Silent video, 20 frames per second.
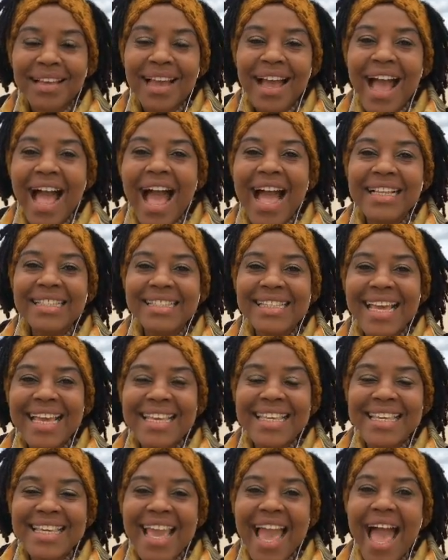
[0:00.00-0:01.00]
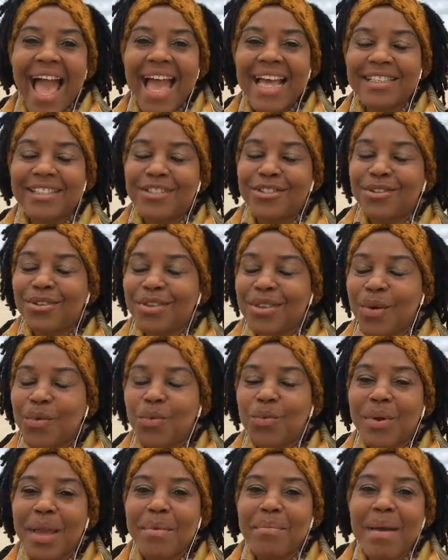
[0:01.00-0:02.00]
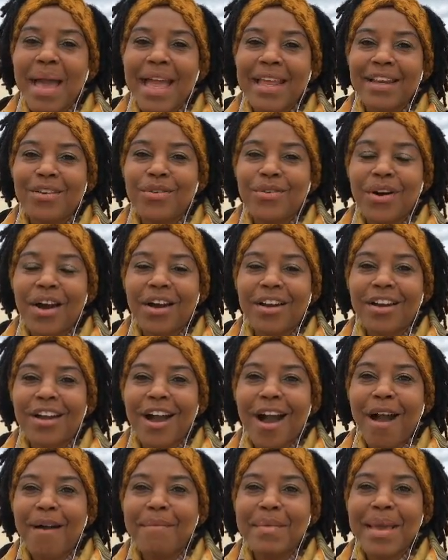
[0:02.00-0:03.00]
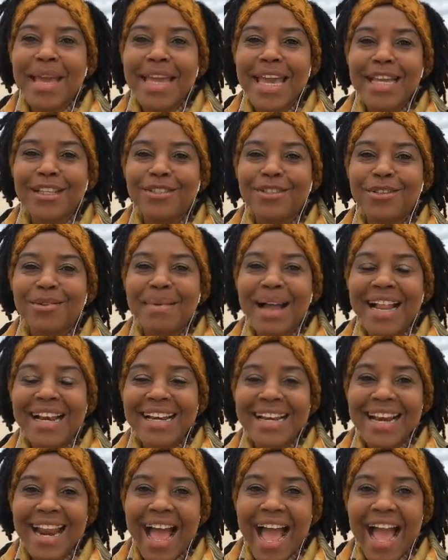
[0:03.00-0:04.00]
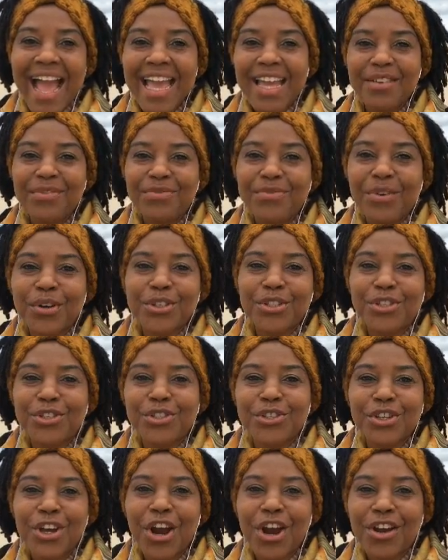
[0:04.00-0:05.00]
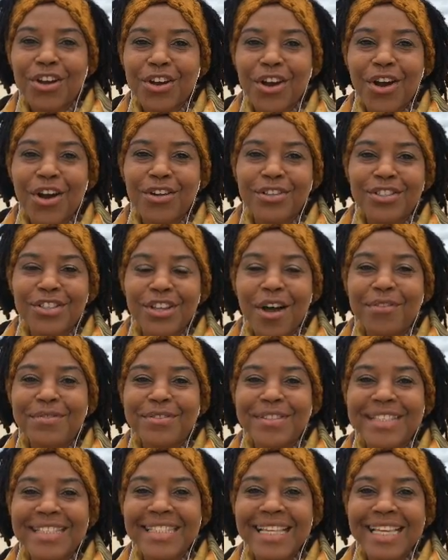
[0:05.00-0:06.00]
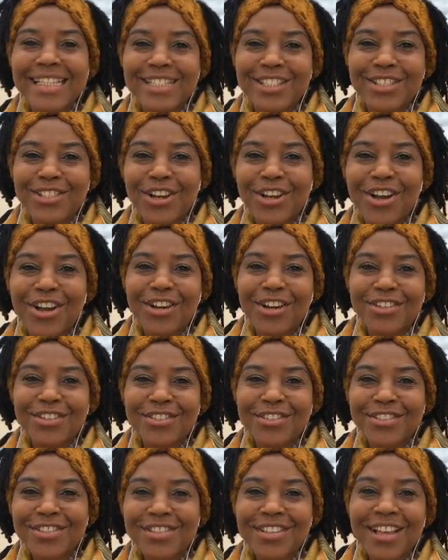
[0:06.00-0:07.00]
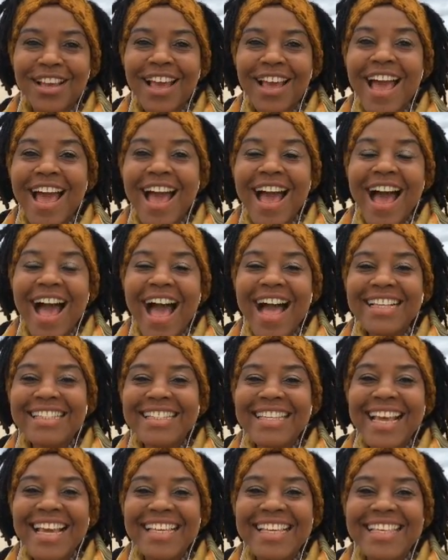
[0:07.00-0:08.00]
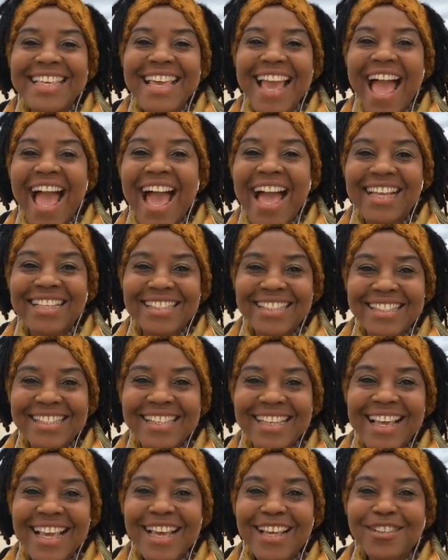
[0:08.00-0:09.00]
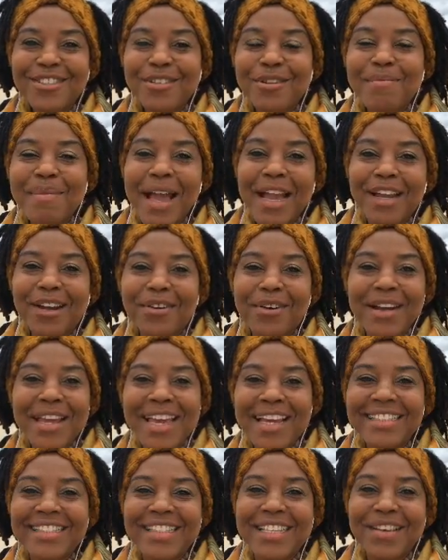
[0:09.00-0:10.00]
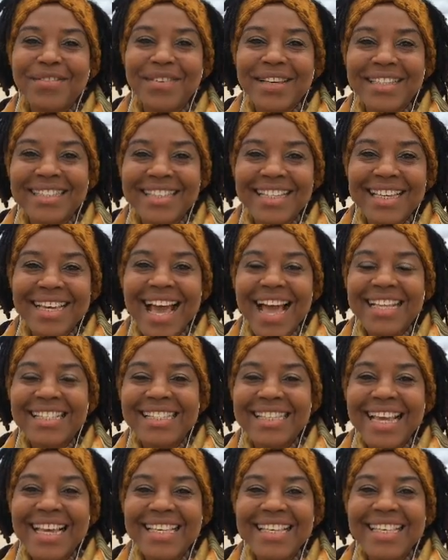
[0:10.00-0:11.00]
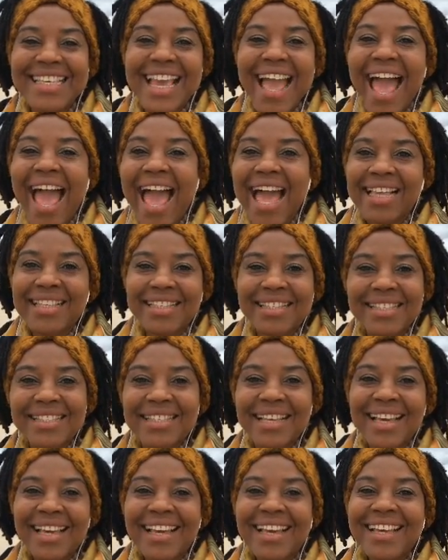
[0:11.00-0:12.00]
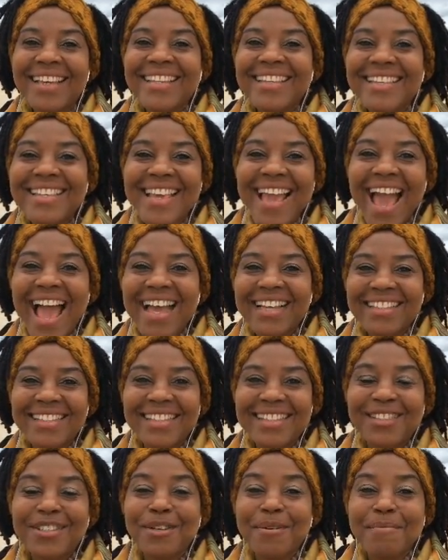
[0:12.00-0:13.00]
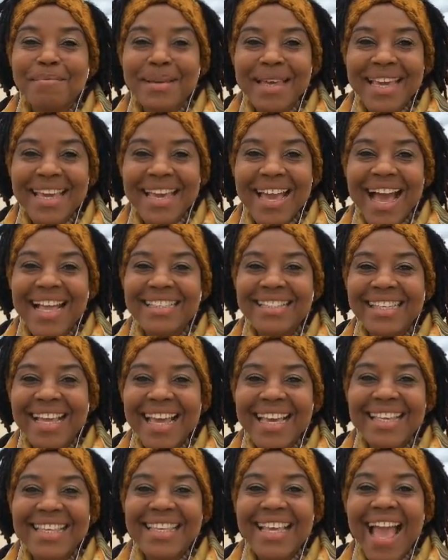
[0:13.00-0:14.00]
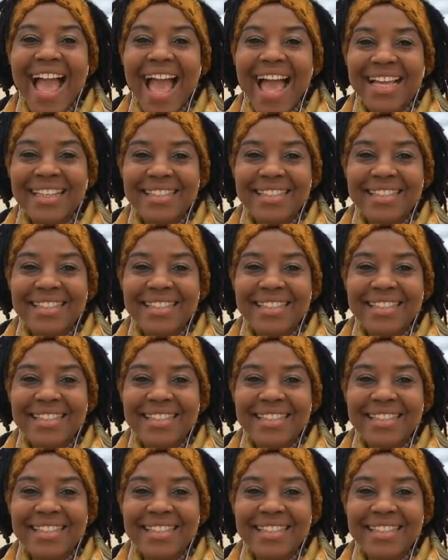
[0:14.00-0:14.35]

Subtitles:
I say yes to the women who are coming into my life for circles of sisters. I say yes to my creativity. I say yes. Yes to me. I say yes.